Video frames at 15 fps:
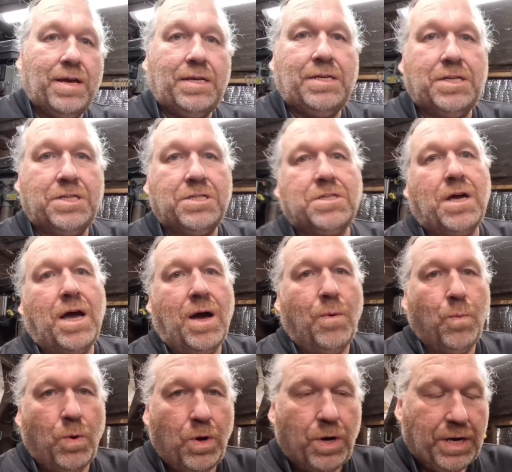then you
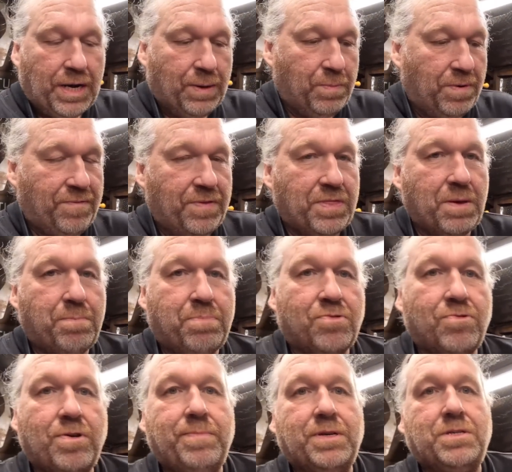start working within the
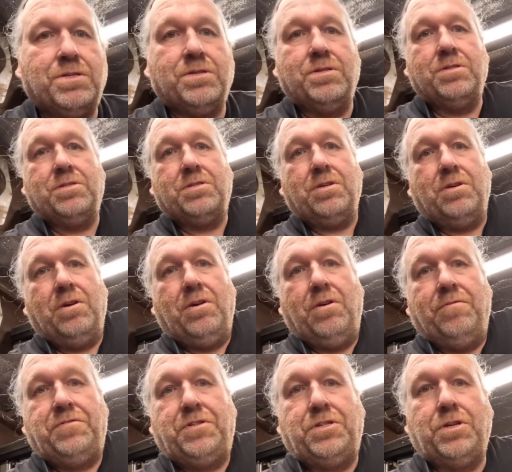perimeters
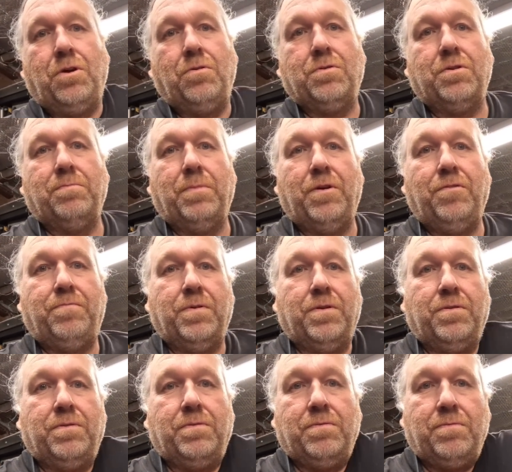of shoulder
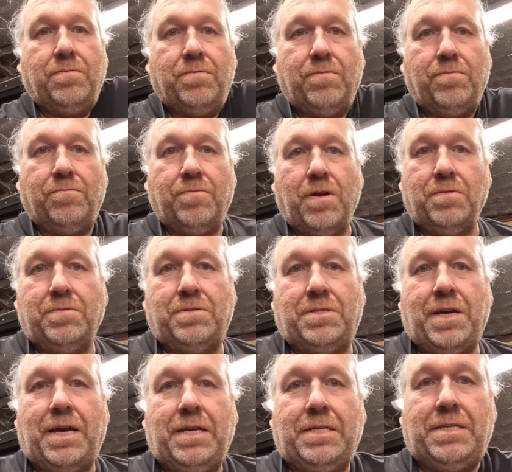movement.
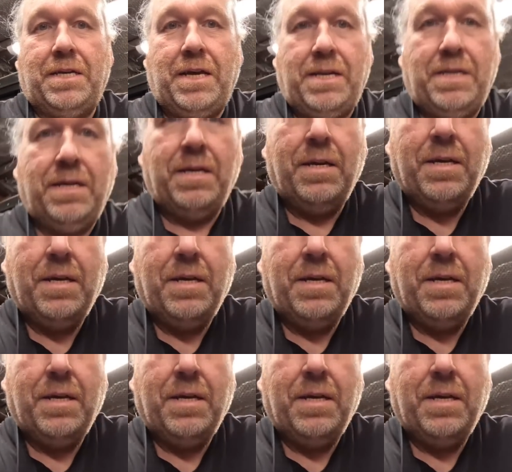Rotating,